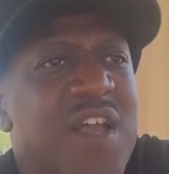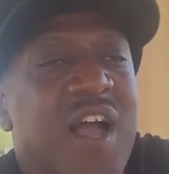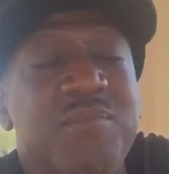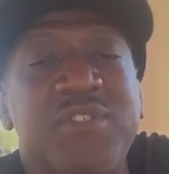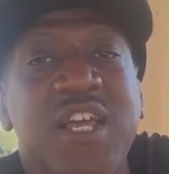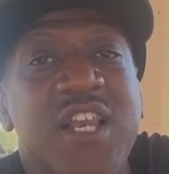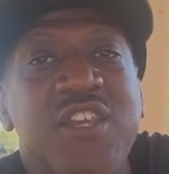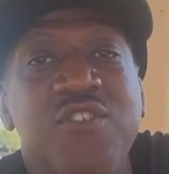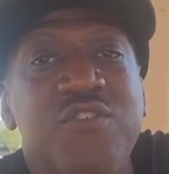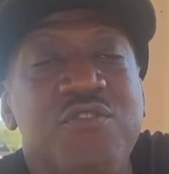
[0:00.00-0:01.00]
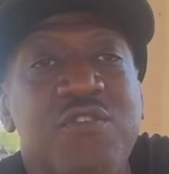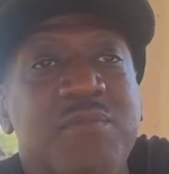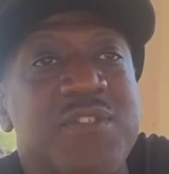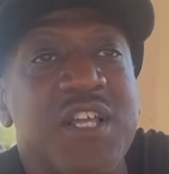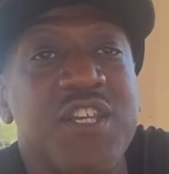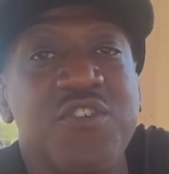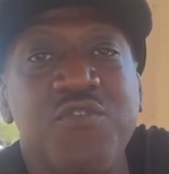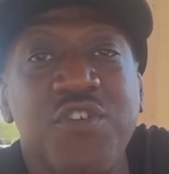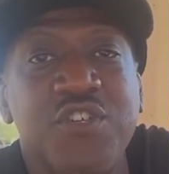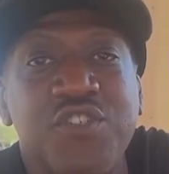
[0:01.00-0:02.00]
I'm telling you,
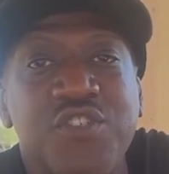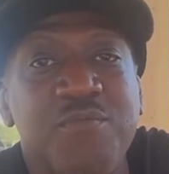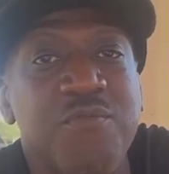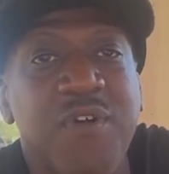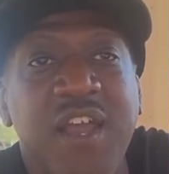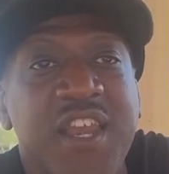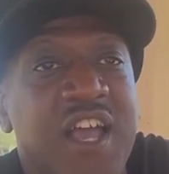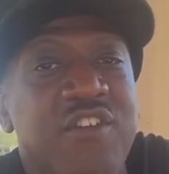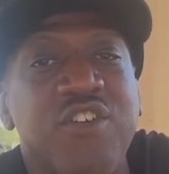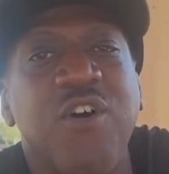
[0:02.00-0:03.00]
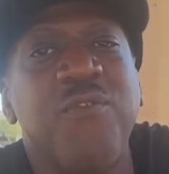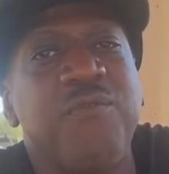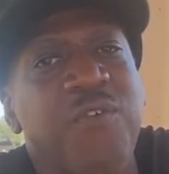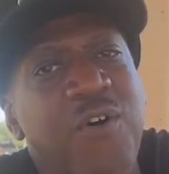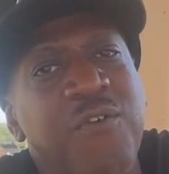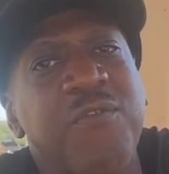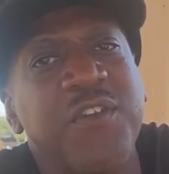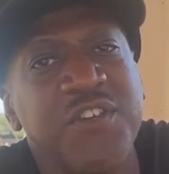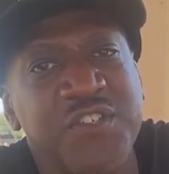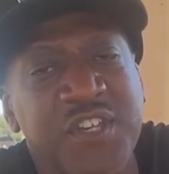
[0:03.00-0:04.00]
the consumer right now, don't fall for
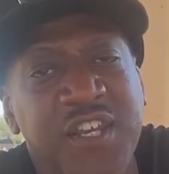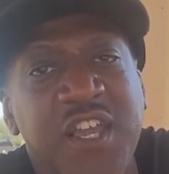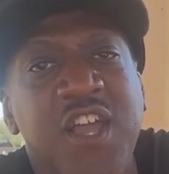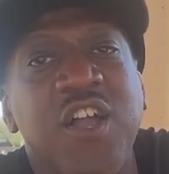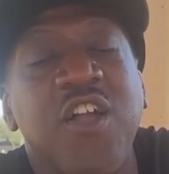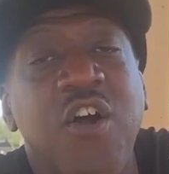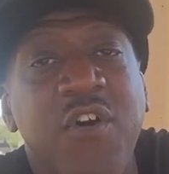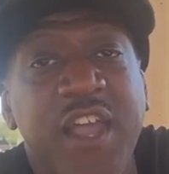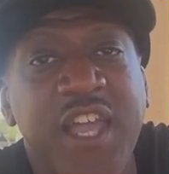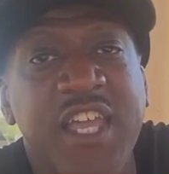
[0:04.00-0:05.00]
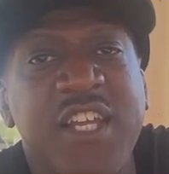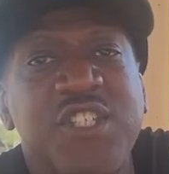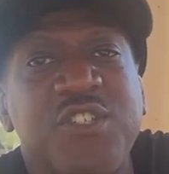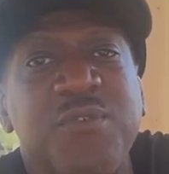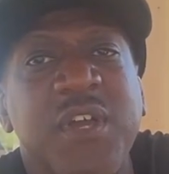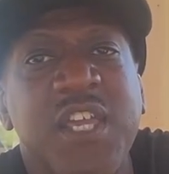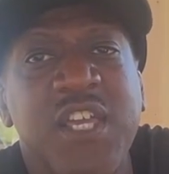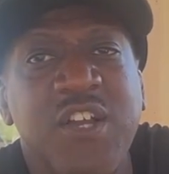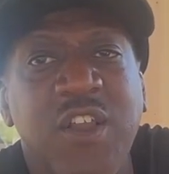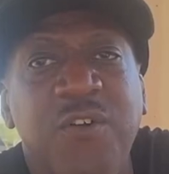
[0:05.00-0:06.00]
the shit. Go ahead, get you an
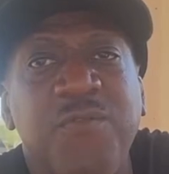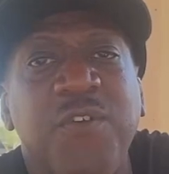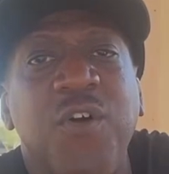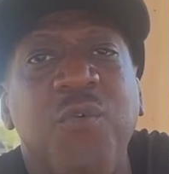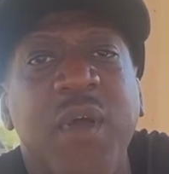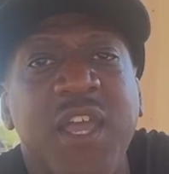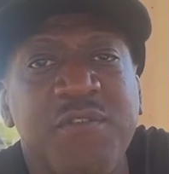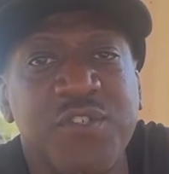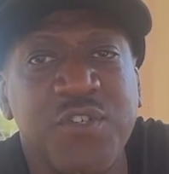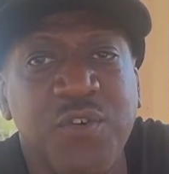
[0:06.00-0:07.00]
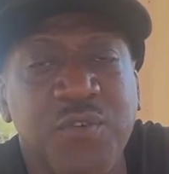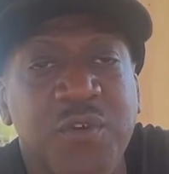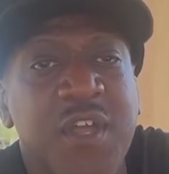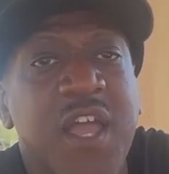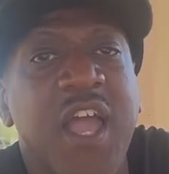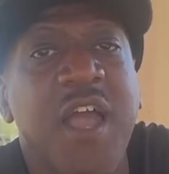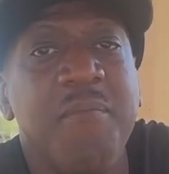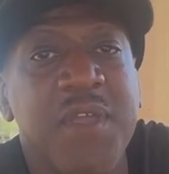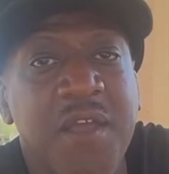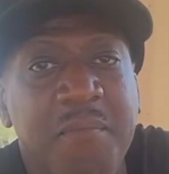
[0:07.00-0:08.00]
EcoFlow Wave 2 and
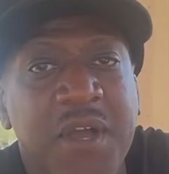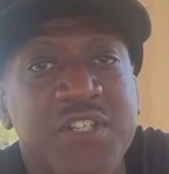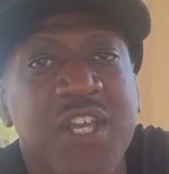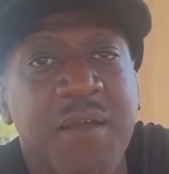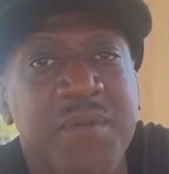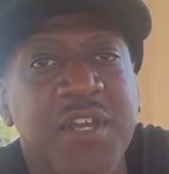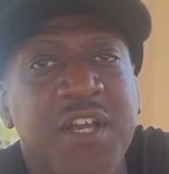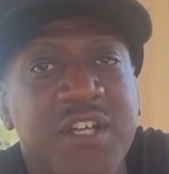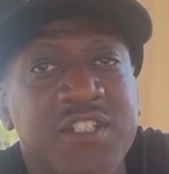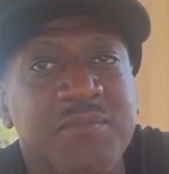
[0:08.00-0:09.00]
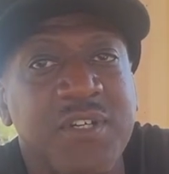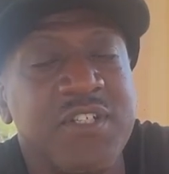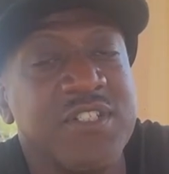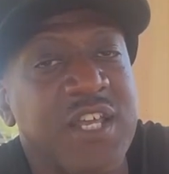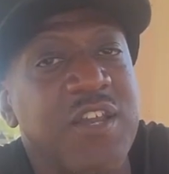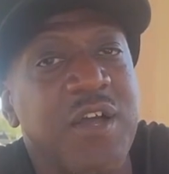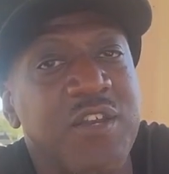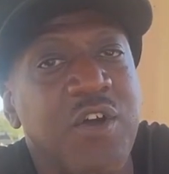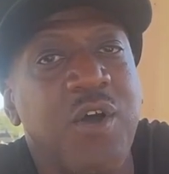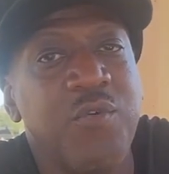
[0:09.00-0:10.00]
be a much happier customer because I
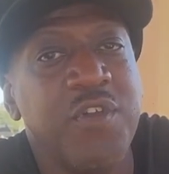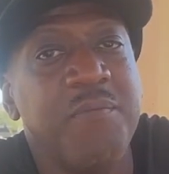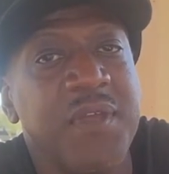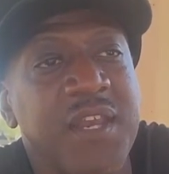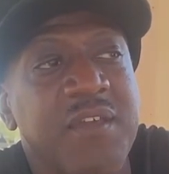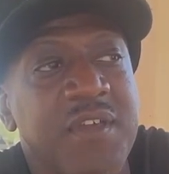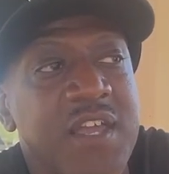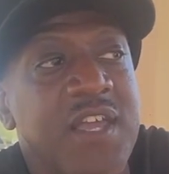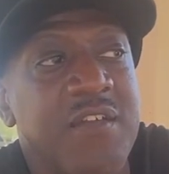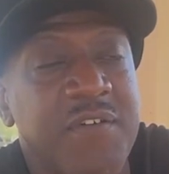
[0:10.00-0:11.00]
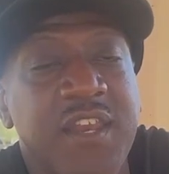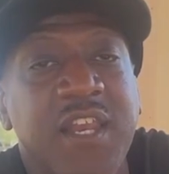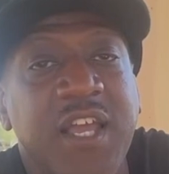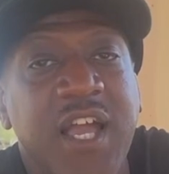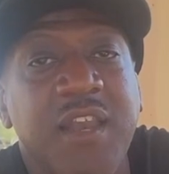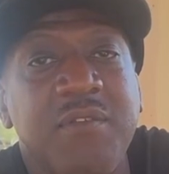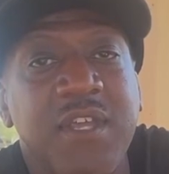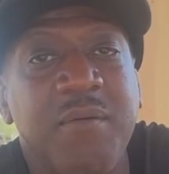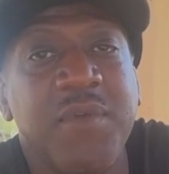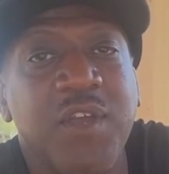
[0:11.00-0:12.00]
know I would have been if I did have
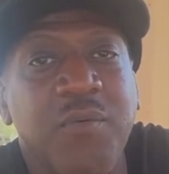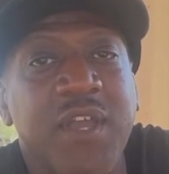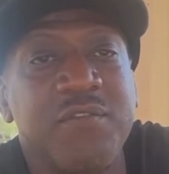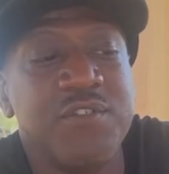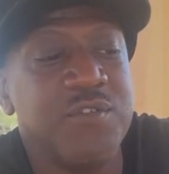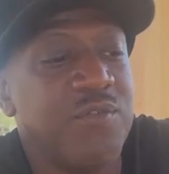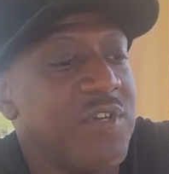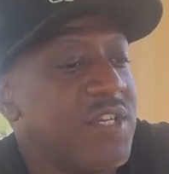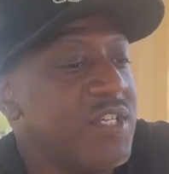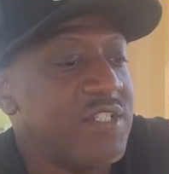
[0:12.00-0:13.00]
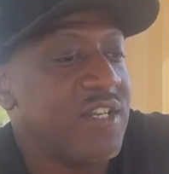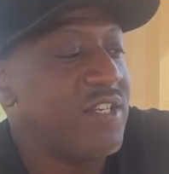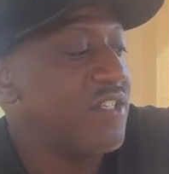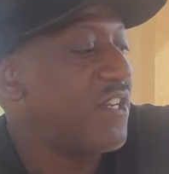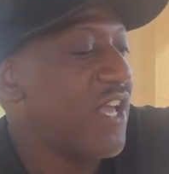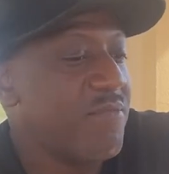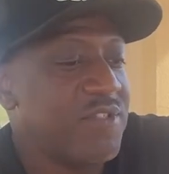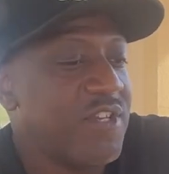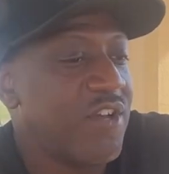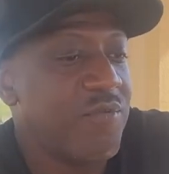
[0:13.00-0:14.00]
got me a Wave 2. So now I'm
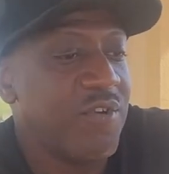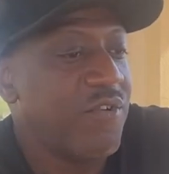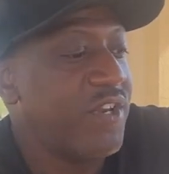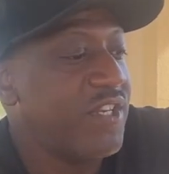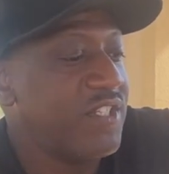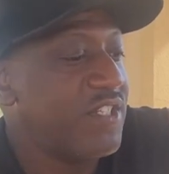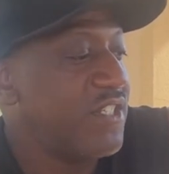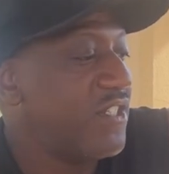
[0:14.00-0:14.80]
stuck with all of this